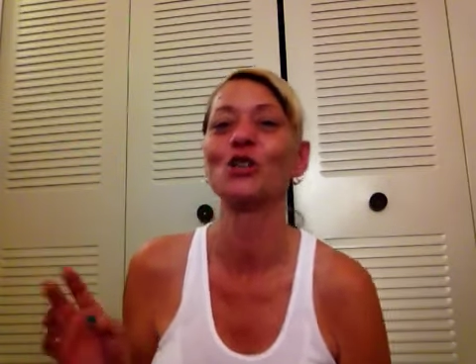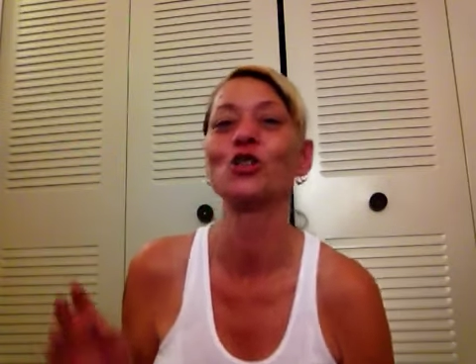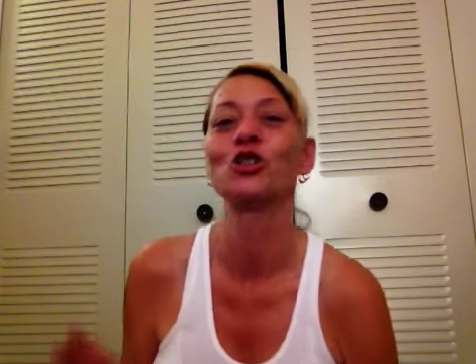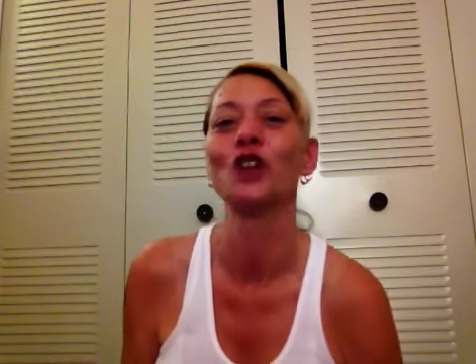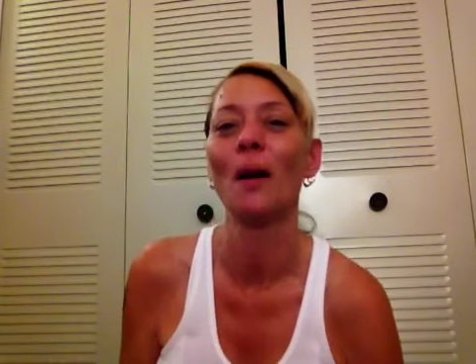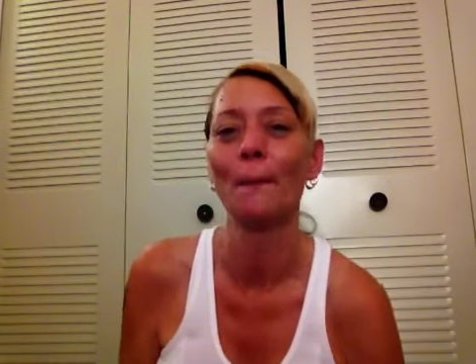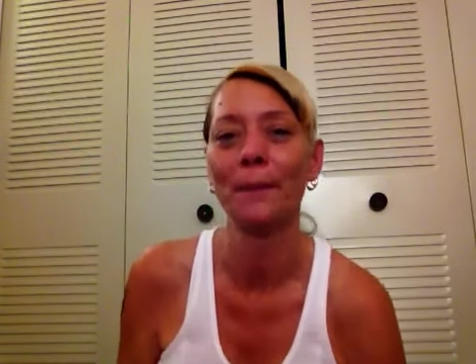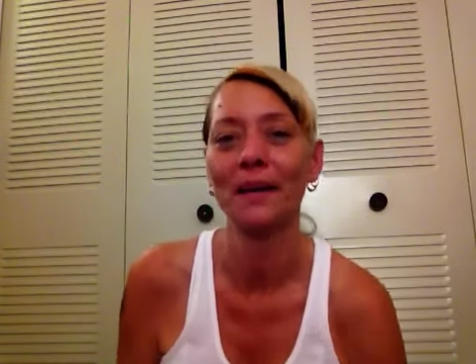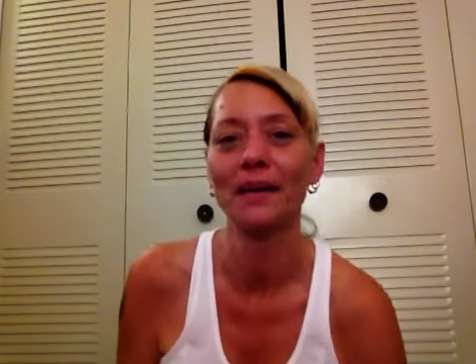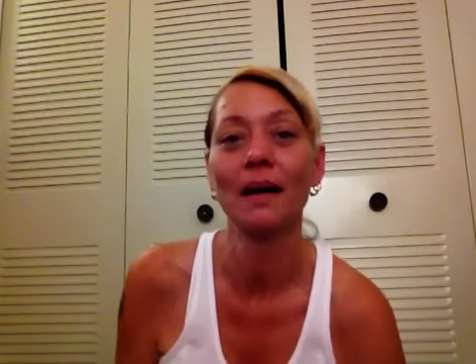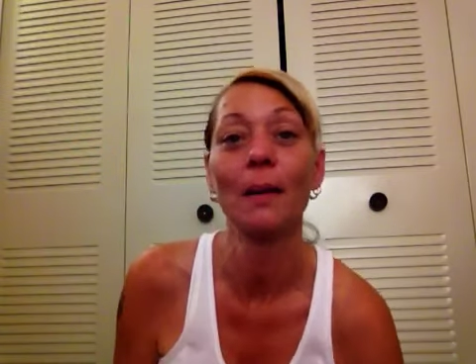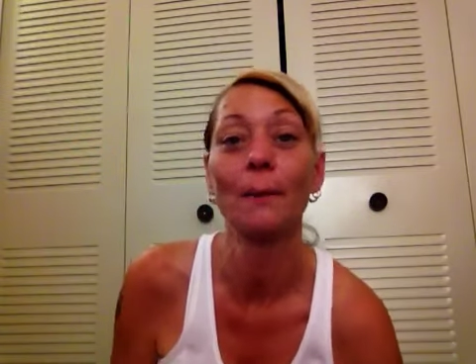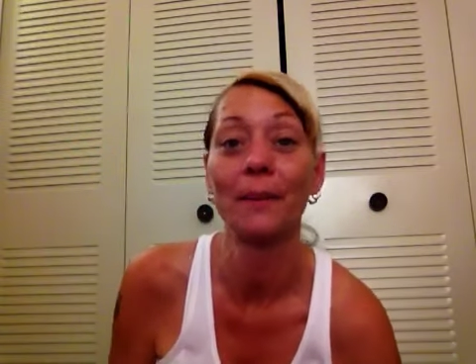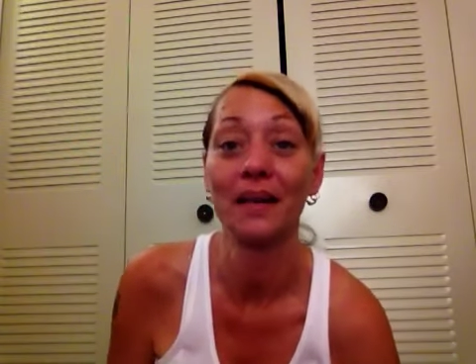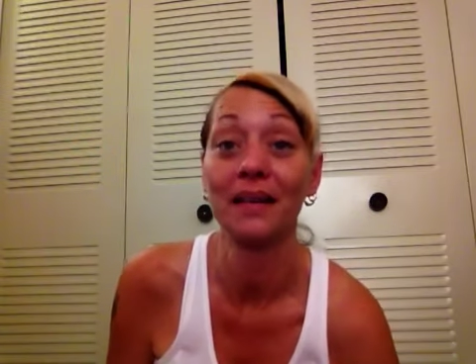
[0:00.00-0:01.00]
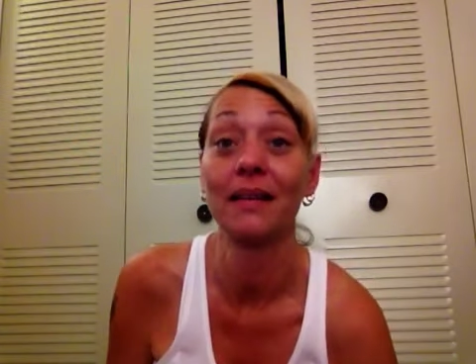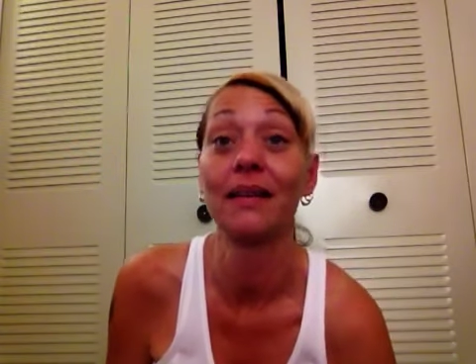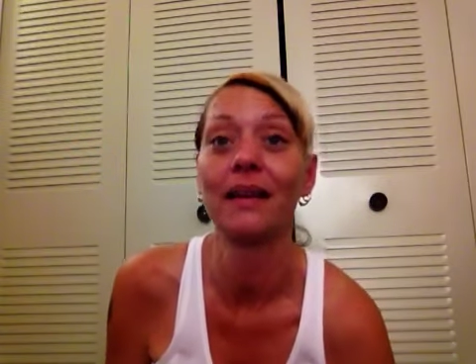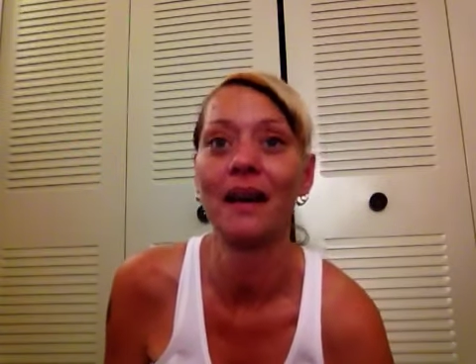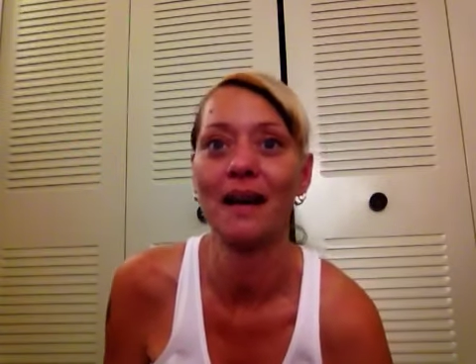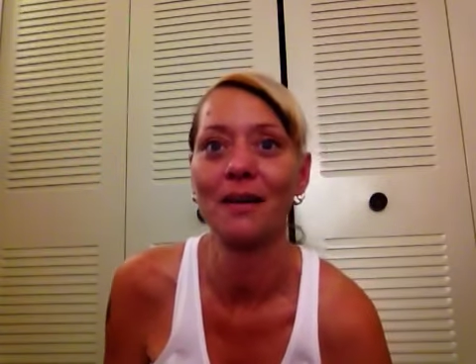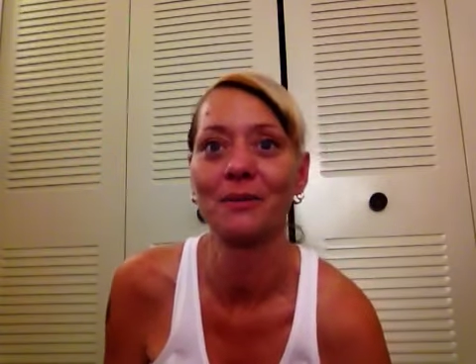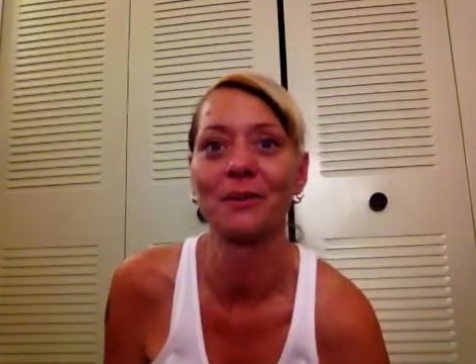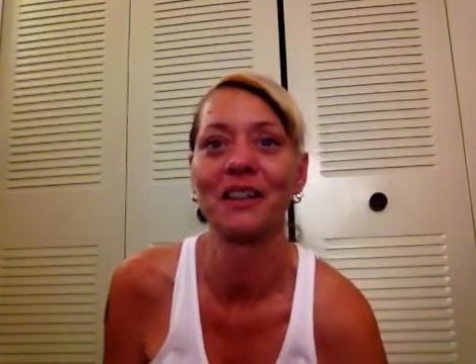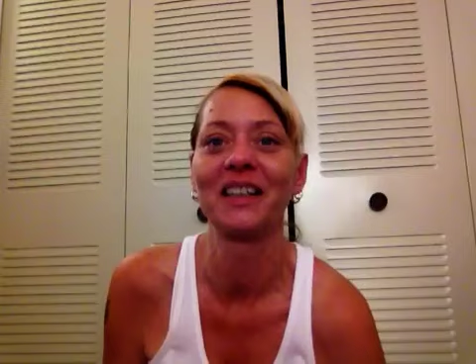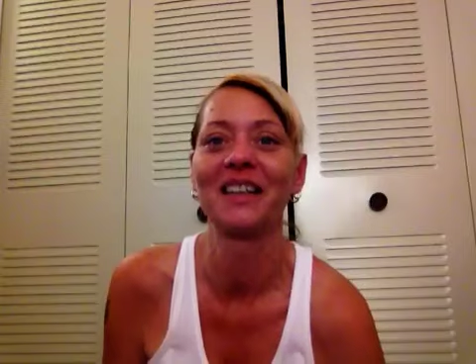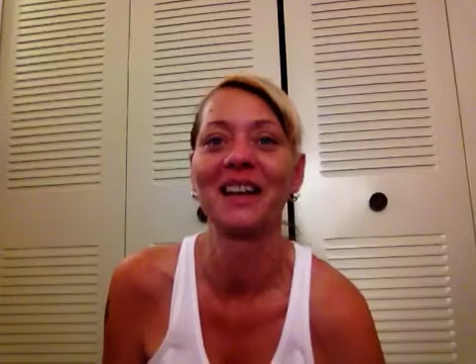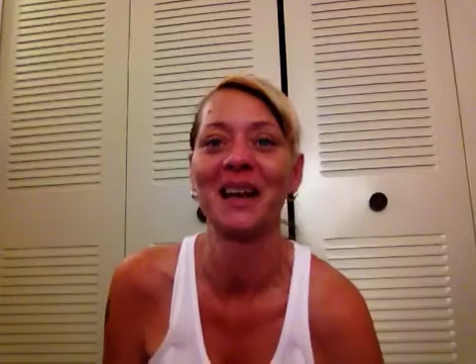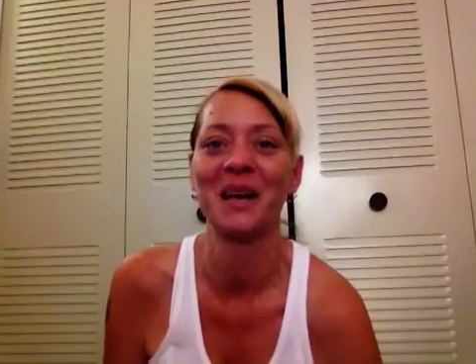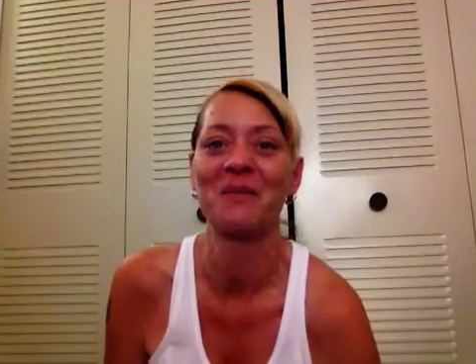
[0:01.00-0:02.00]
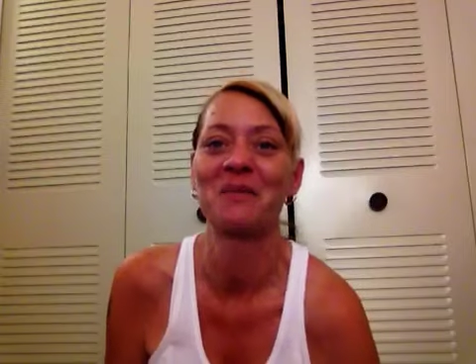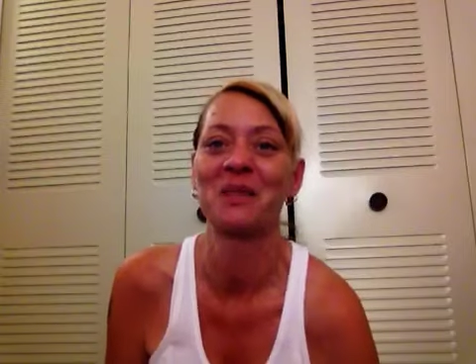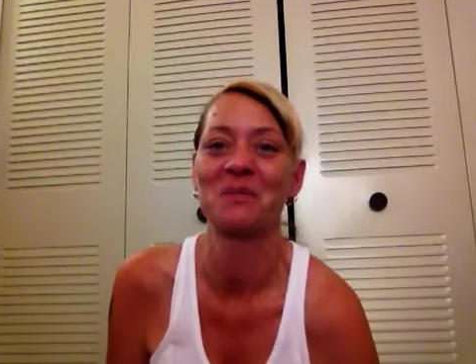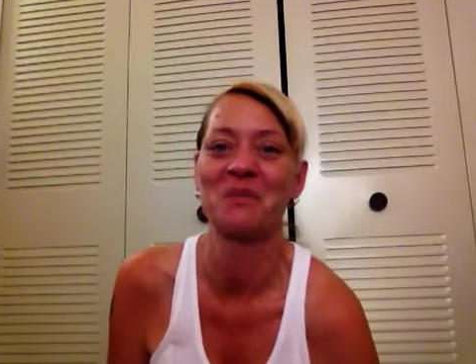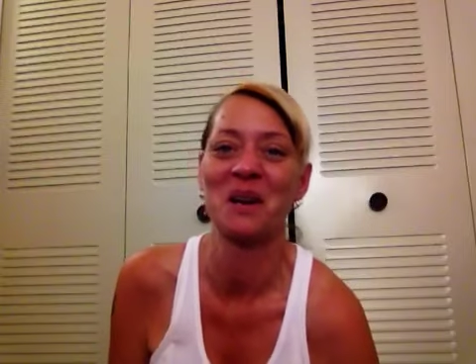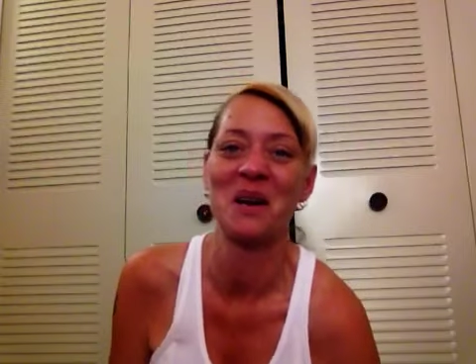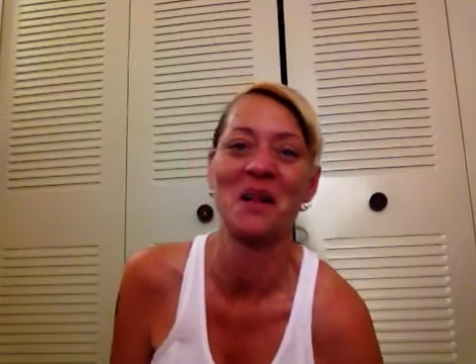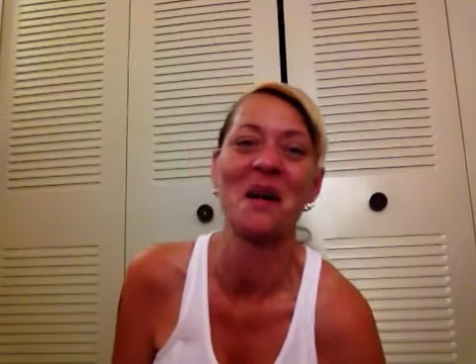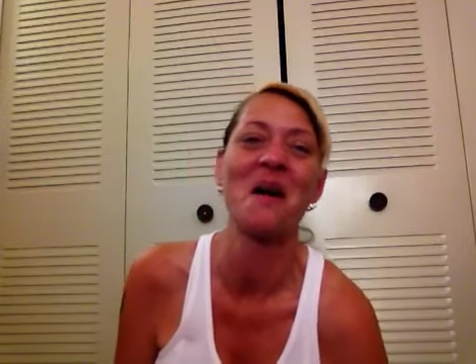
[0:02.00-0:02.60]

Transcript: jumping up and down when it came in the mail.